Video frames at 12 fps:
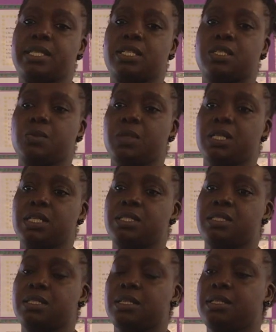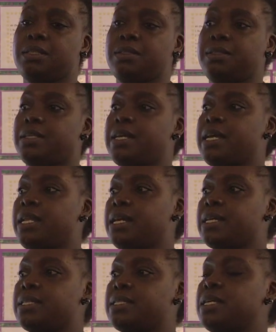6 words. Okay,
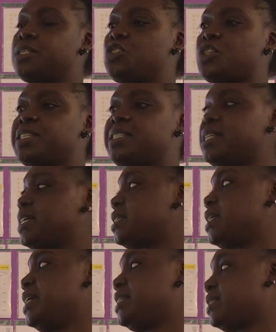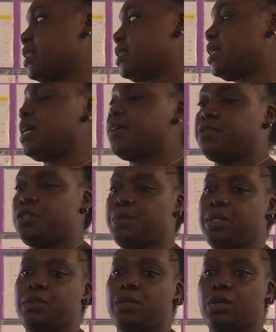like I said, just 6, it doesn't have to
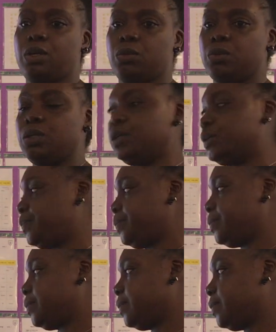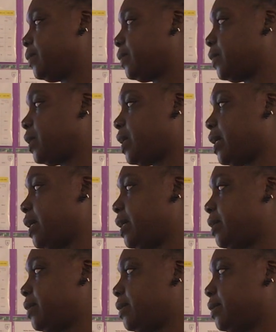be the whole lot.
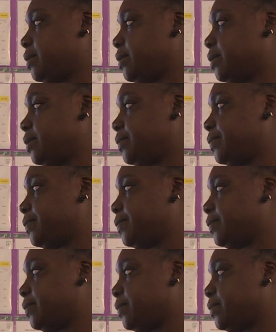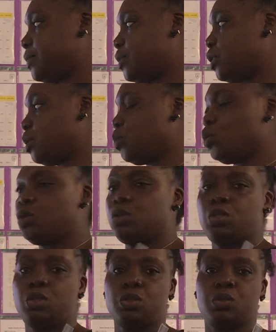Okay? So the more
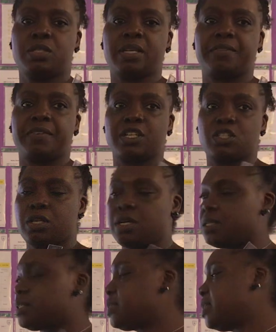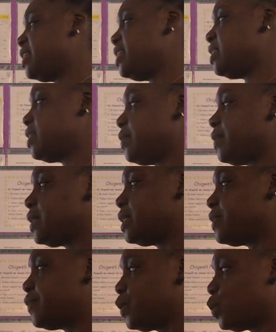you use that flashcards, the easier it
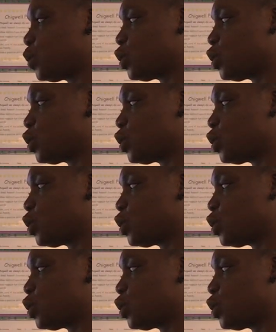is for your